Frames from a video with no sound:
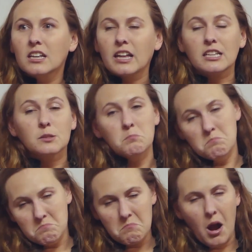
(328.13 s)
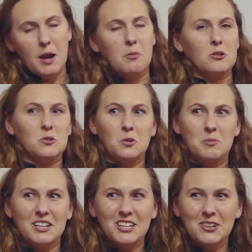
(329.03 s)
that's my personal
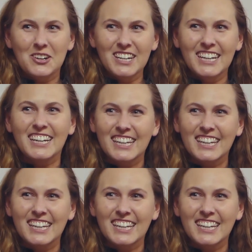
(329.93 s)
opinion on it.